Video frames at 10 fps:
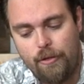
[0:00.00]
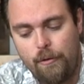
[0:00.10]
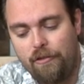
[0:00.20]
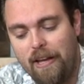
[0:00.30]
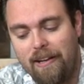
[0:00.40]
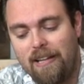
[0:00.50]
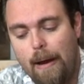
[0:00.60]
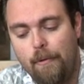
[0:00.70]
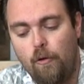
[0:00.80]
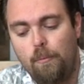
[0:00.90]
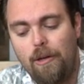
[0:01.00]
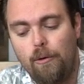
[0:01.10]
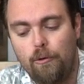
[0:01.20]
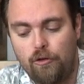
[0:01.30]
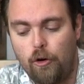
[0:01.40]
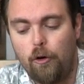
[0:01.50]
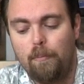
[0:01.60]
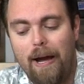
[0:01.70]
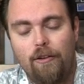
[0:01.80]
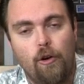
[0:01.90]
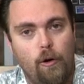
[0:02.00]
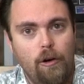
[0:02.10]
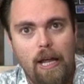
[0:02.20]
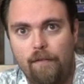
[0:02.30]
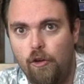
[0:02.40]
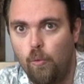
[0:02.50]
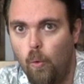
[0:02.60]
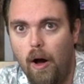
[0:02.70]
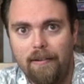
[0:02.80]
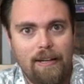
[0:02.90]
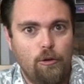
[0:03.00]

a 30-second timer that will be used turn by turn if you want,